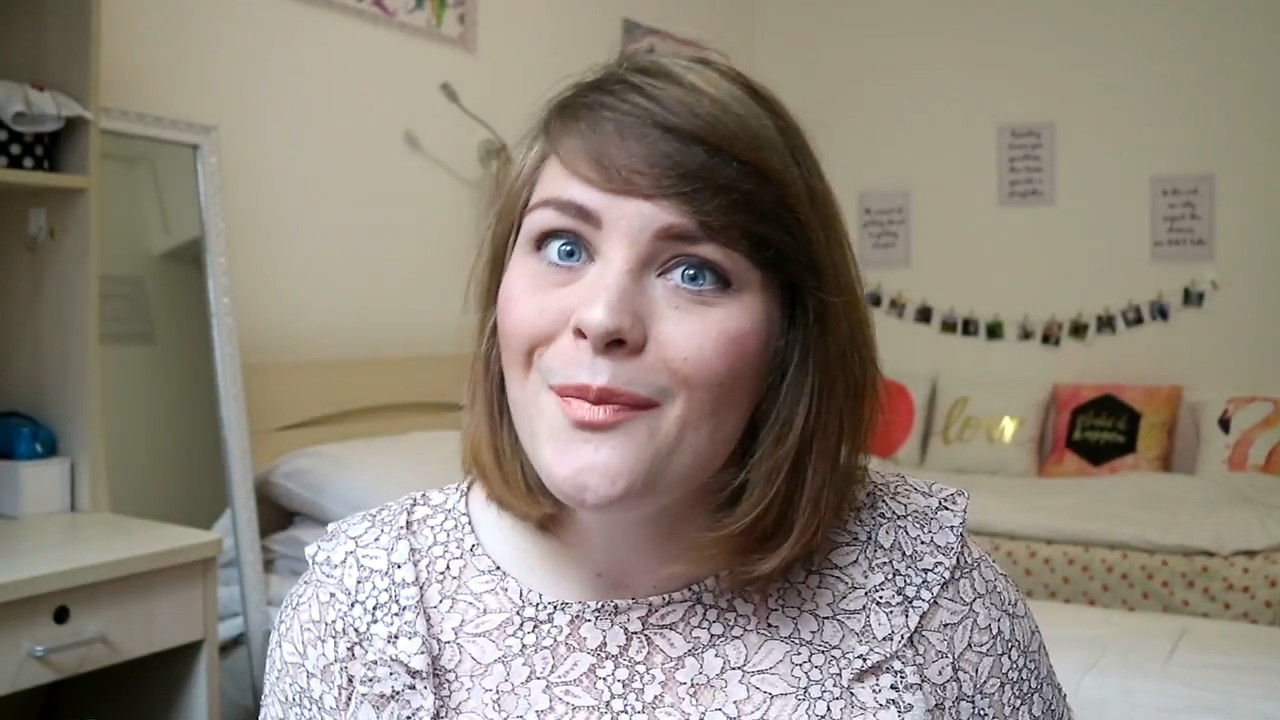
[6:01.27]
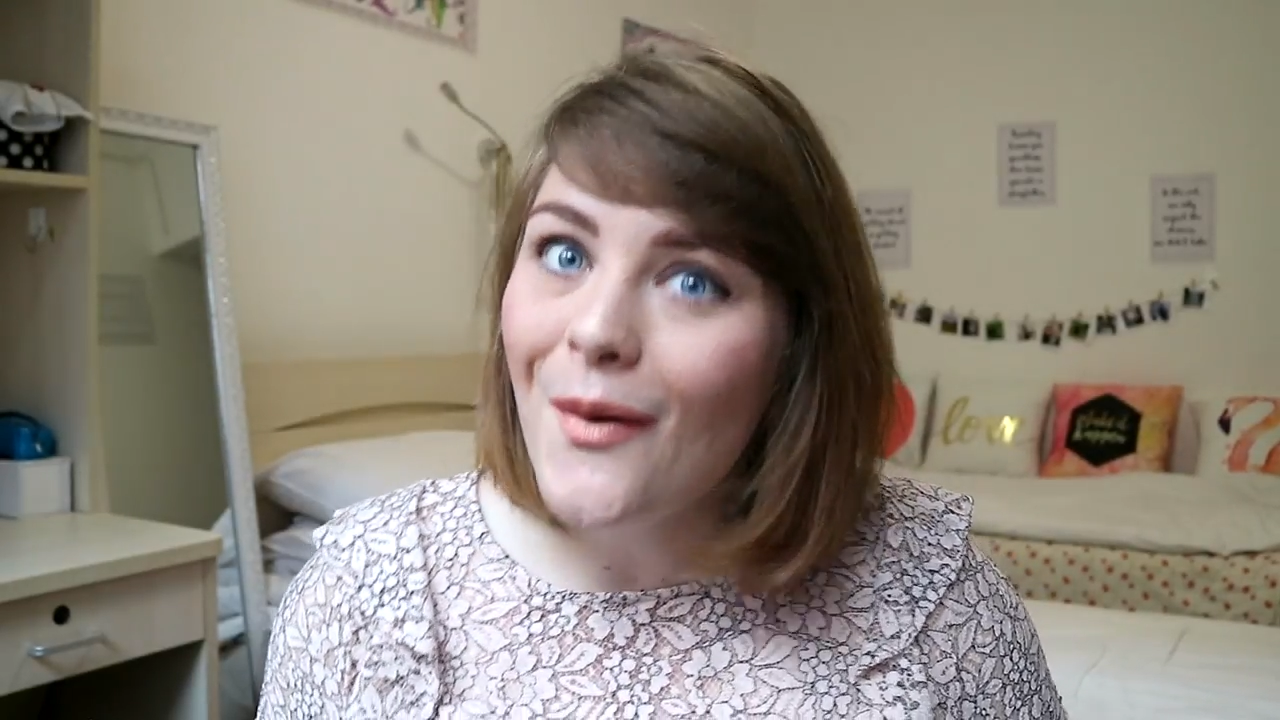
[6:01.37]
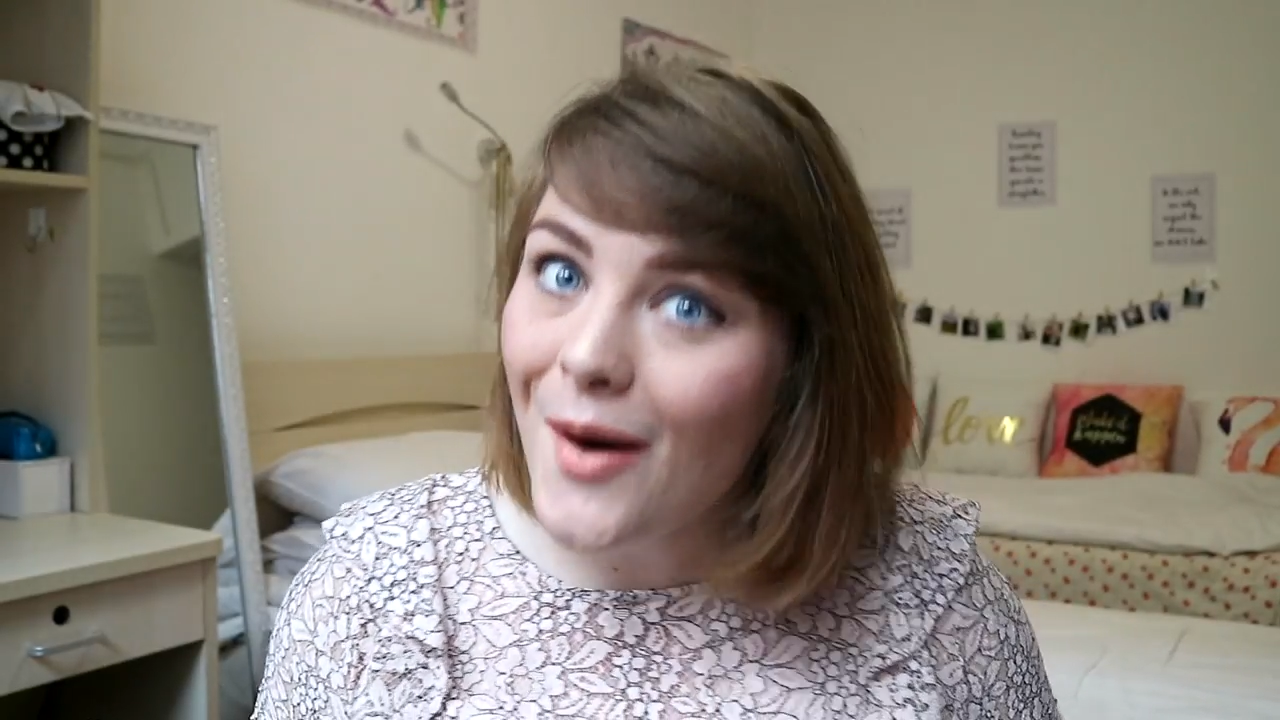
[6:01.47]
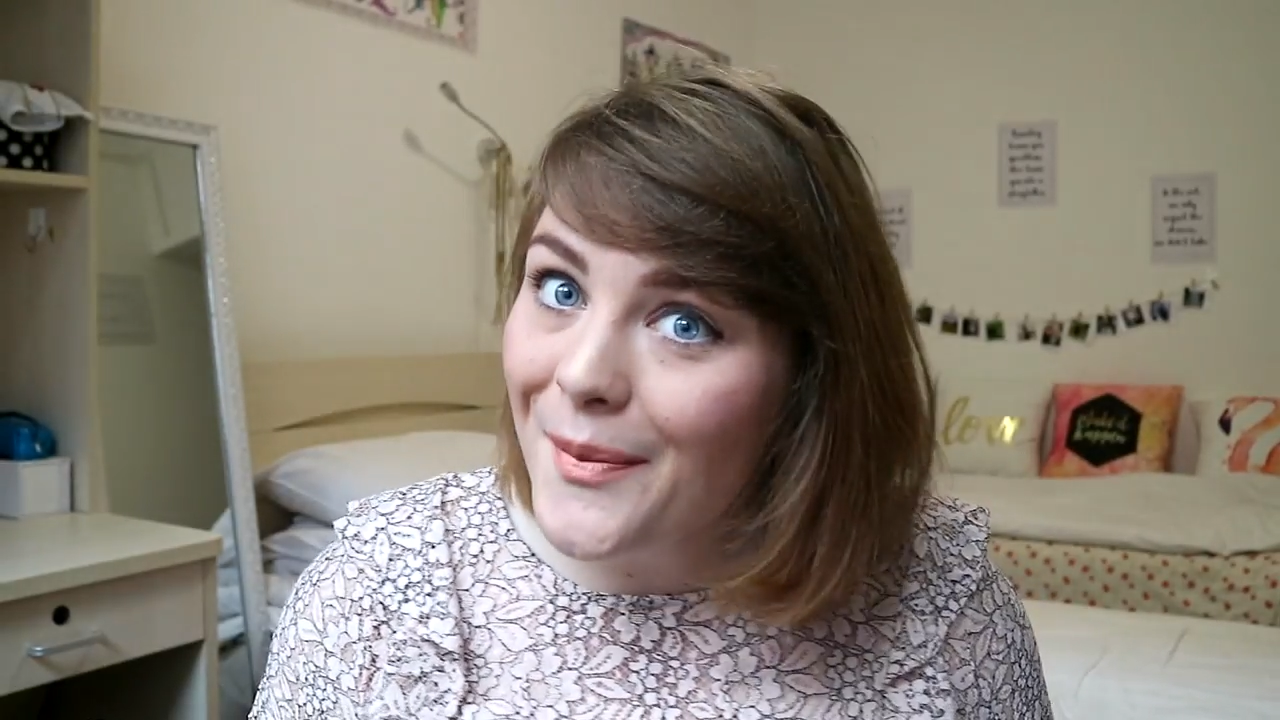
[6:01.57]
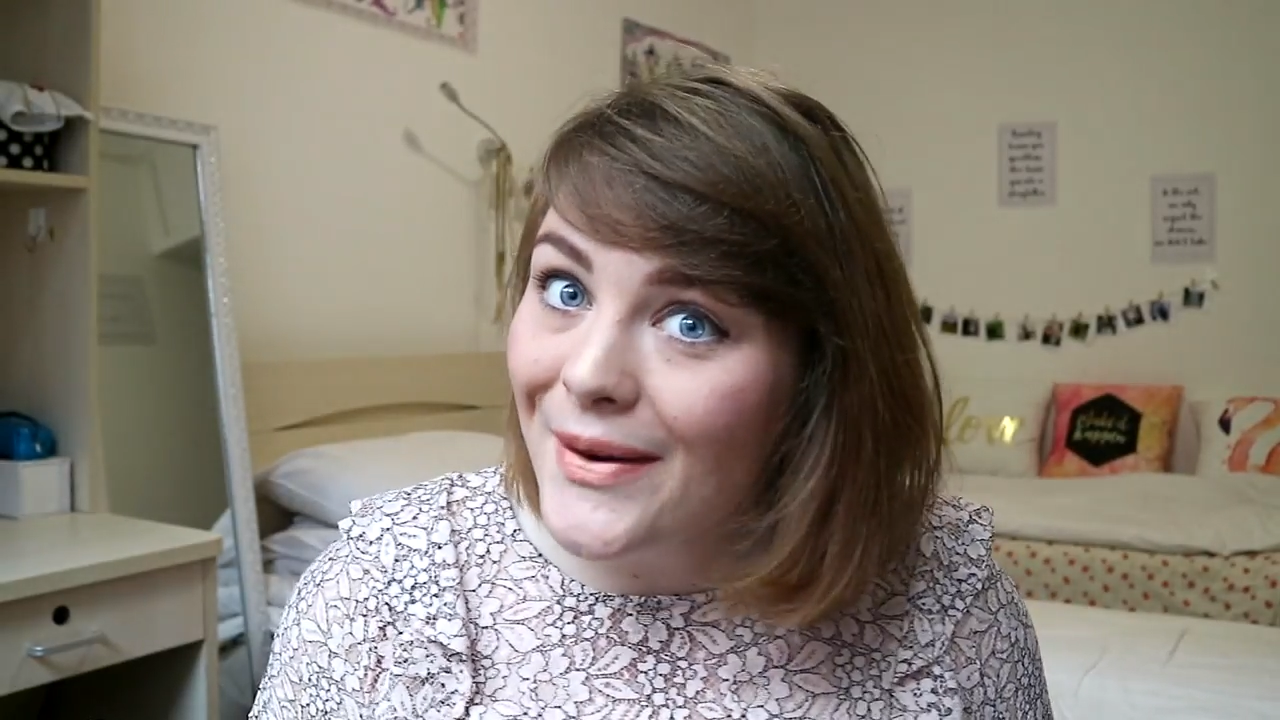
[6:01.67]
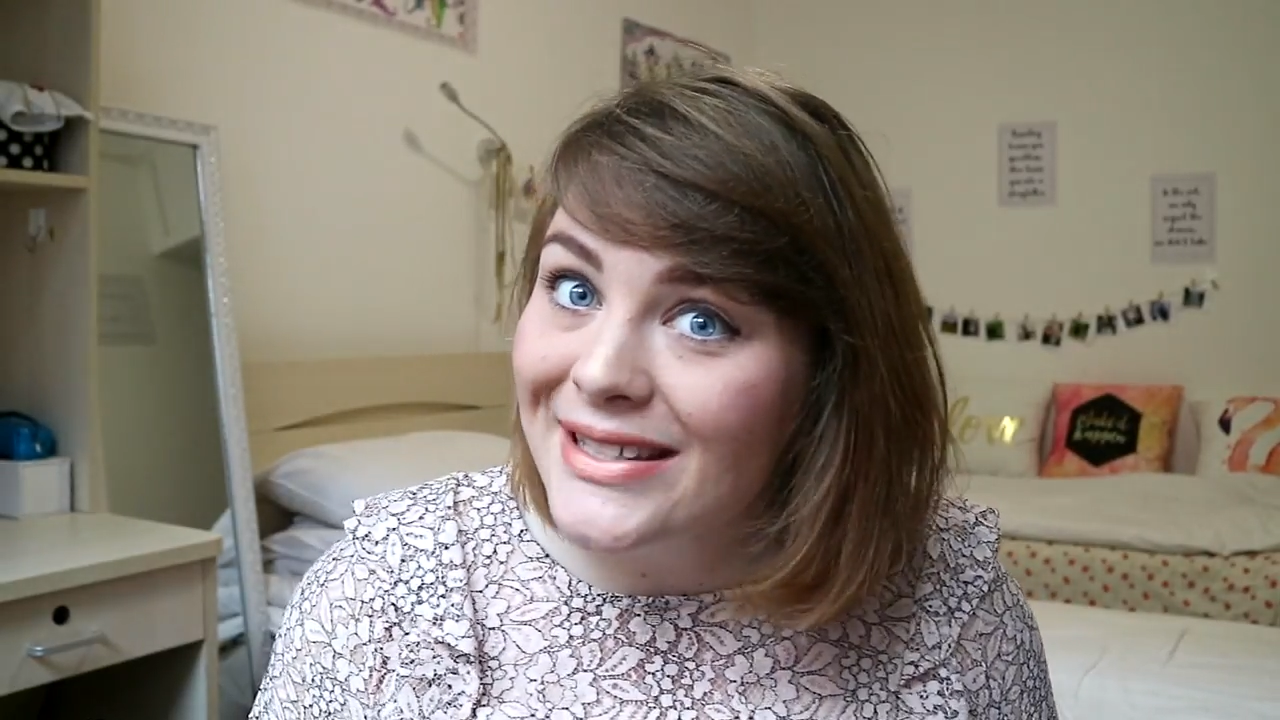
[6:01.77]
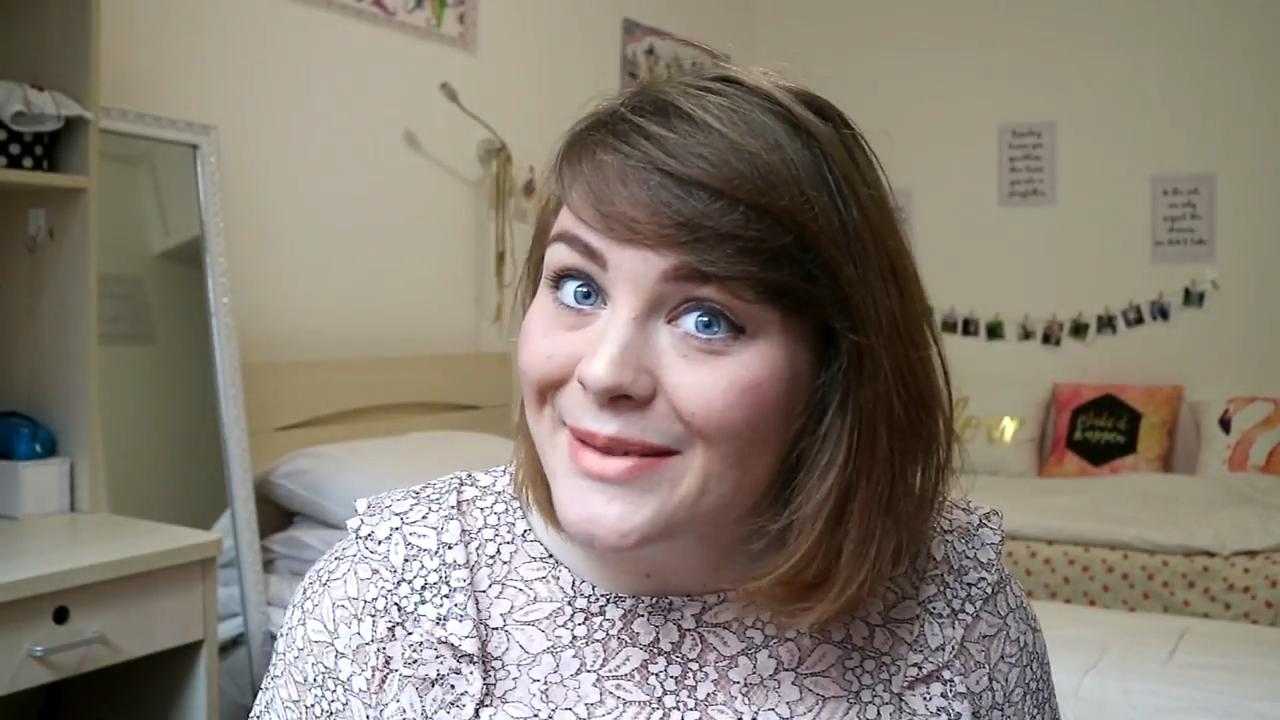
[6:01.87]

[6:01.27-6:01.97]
more books